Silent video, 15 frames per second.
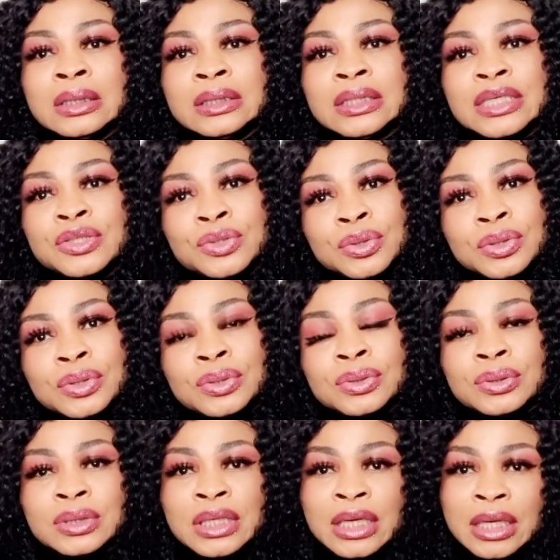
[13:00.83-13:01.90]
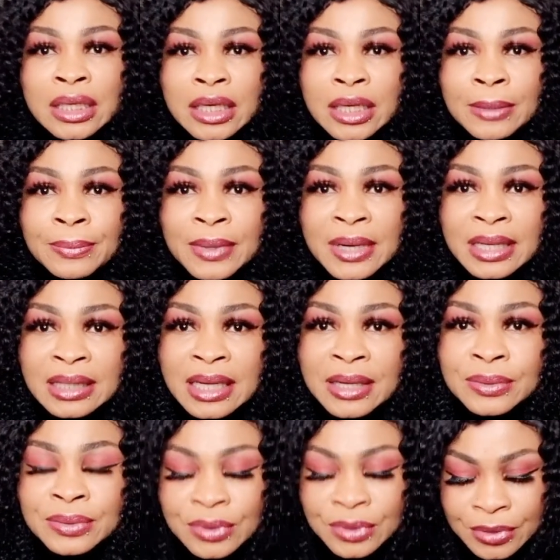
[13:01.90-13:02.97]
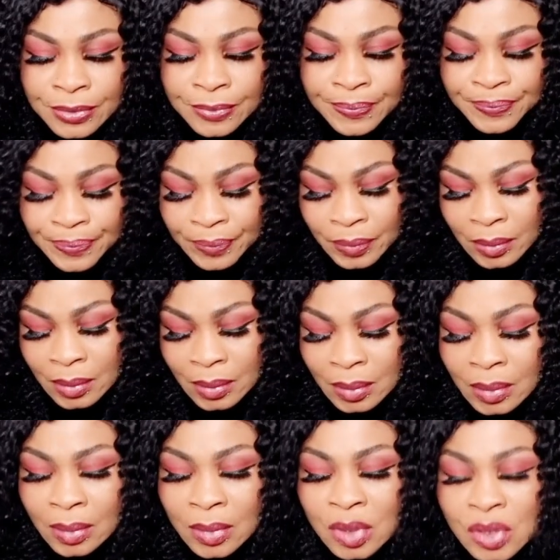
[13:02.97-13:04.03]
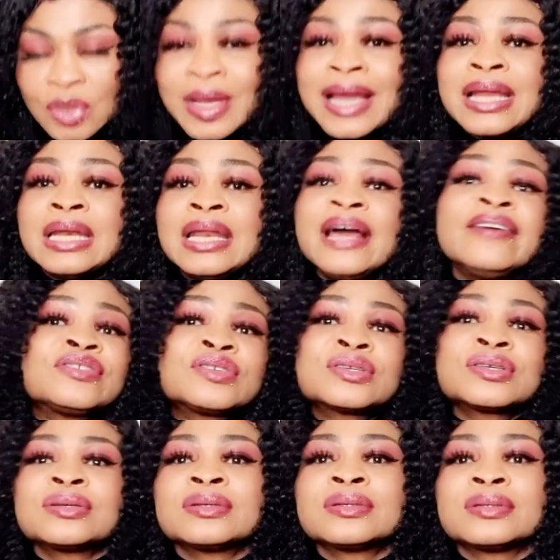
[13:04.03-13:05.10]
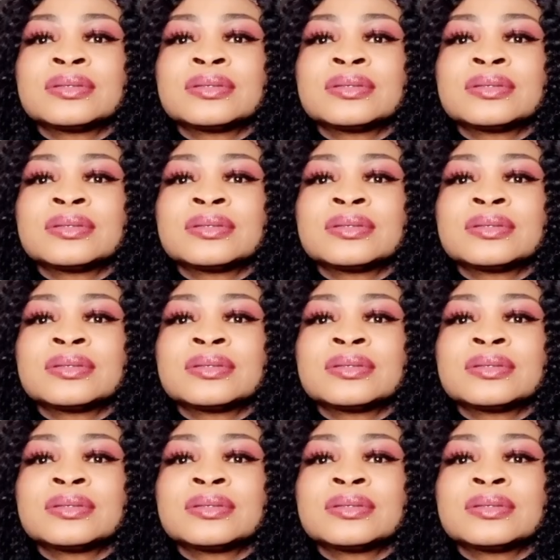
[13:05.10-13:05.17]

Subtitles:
They took the implant out. So I left.